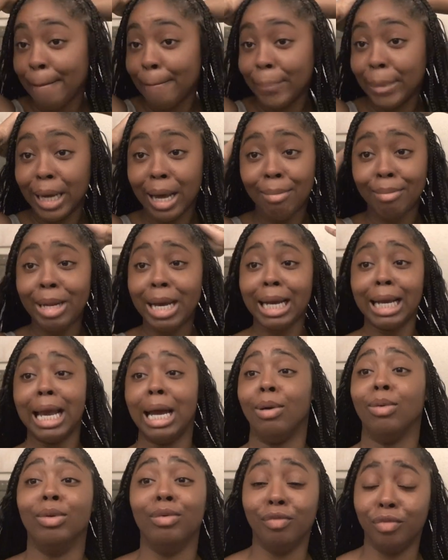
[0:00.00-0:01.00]
But I'm not
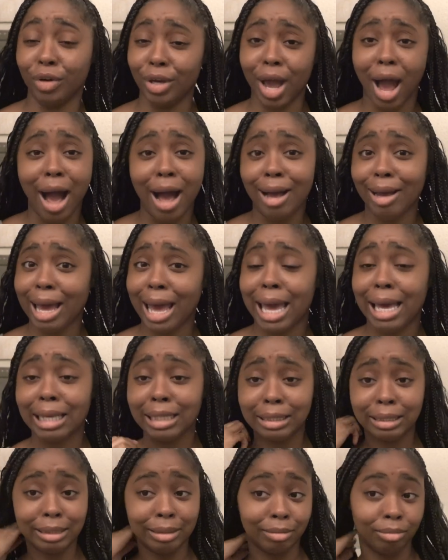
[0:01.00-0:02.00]
counting them for y'all, okay?
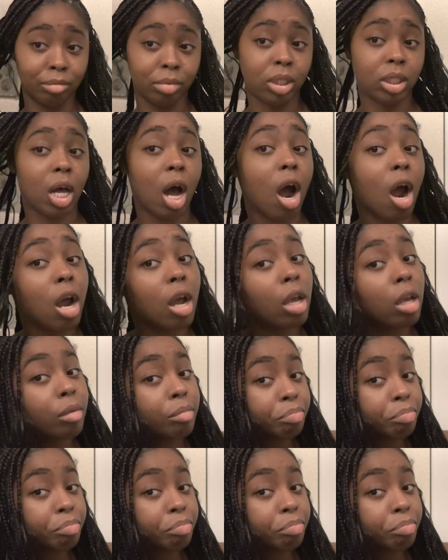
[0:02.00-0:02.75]
I'm sorry.